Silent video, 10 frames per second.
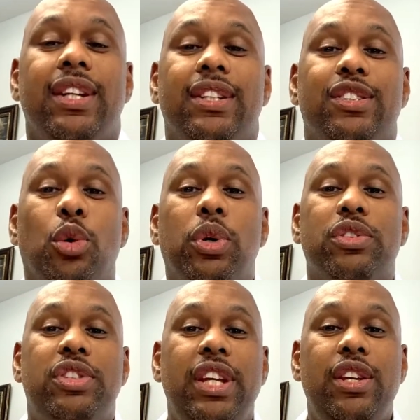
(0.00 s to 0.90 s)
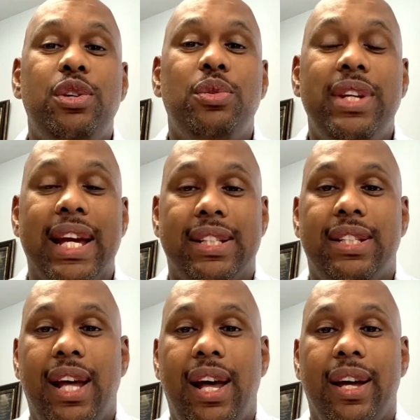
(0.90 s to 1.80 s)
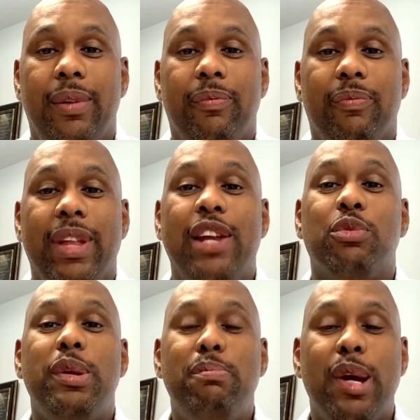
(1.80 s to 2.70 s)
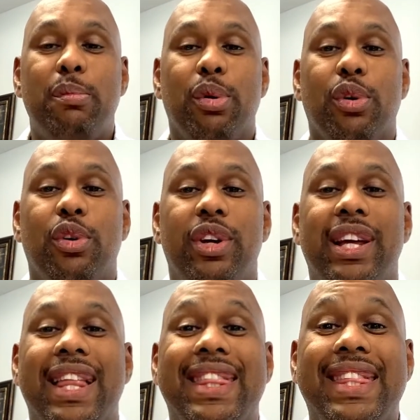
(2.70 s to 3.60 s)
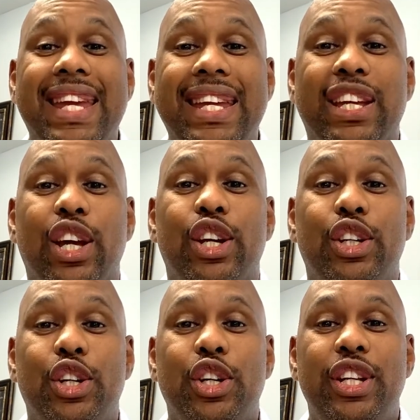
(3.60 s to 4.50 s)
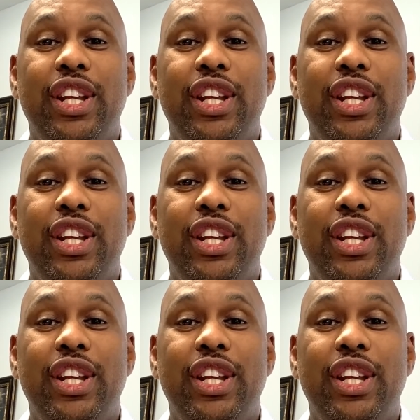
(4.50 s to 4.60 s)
So we'll see you next time. And remember, think good